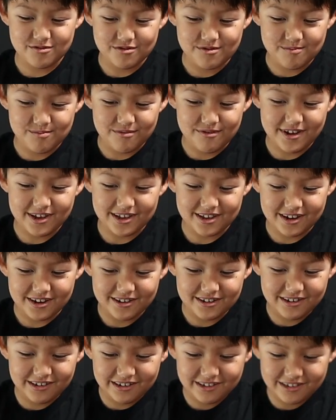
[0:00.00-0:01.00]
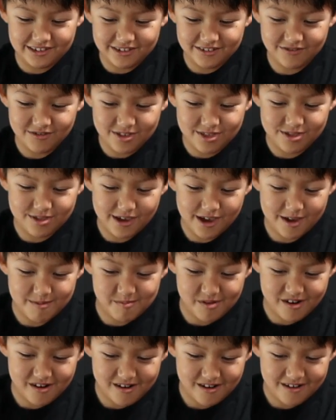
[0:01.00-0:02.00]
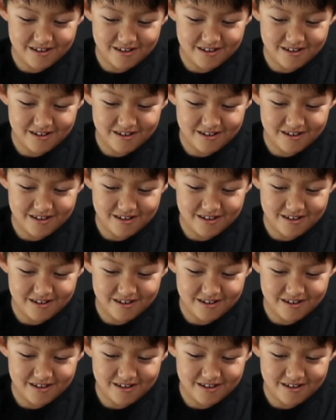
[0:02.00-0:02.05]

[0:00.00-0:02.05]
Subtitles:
break this with hammer.